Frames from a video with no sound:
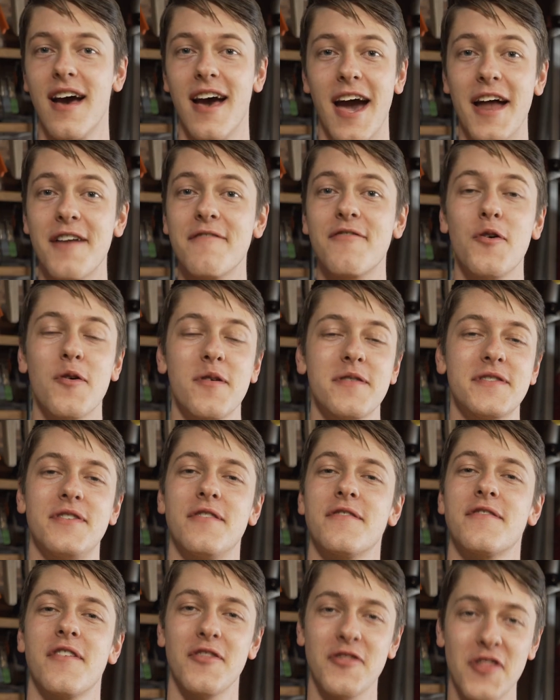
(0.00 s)
And of course,
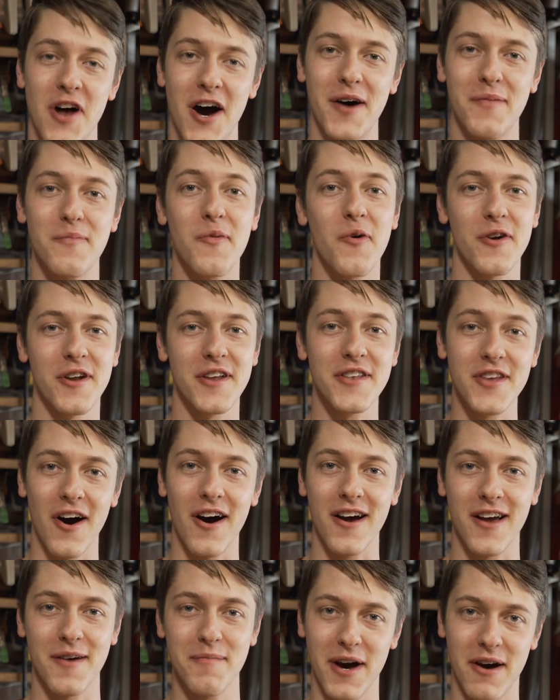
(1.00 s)
there's a lot more to
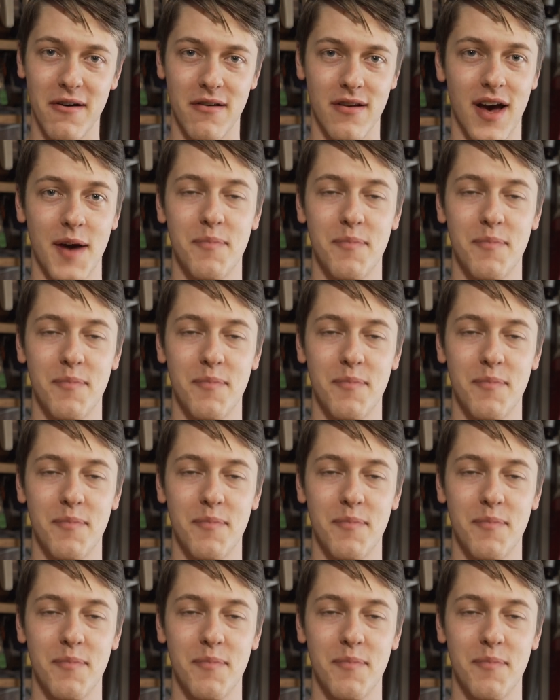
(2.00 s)
talk about.